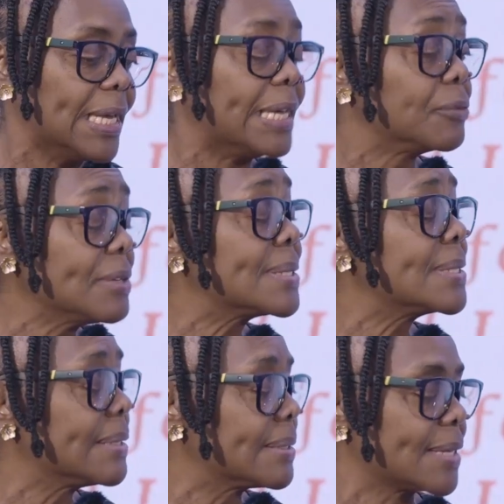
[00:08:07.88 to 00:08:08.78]
in
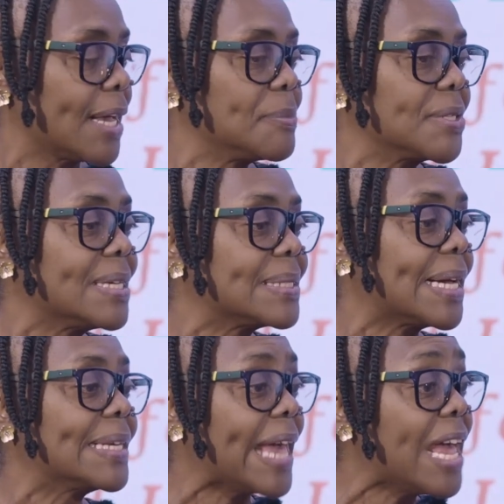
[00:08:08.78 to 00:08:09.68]
recent times is
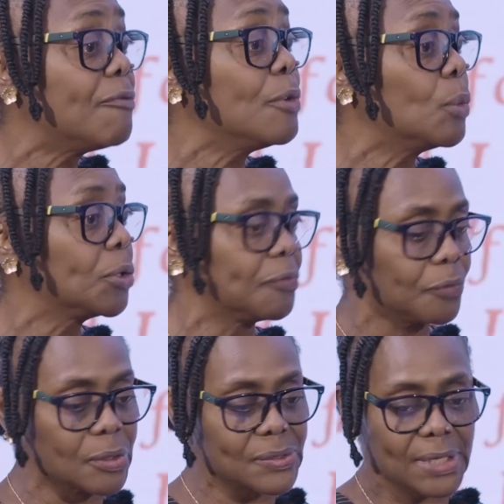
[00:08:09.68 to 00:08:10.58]
that every one of
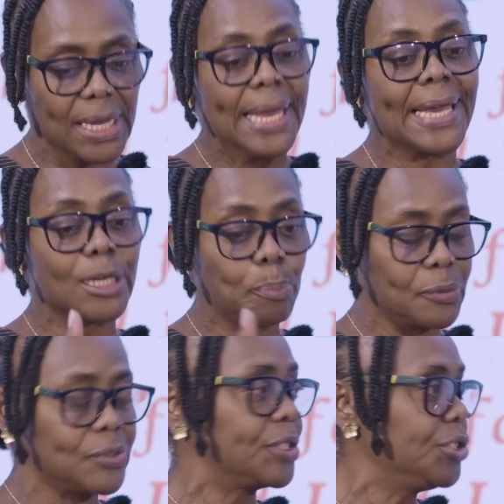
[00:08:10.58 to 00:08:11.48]
us in a
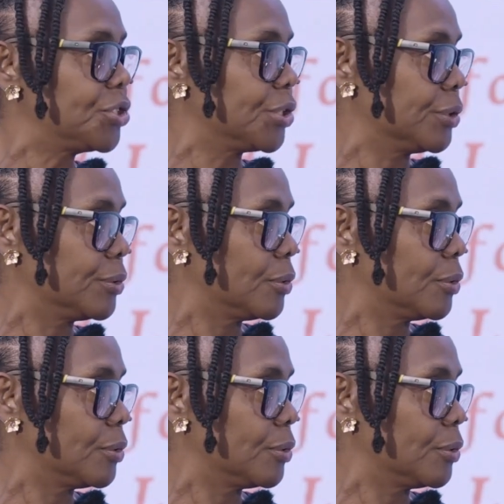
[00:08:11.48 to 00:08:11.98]
position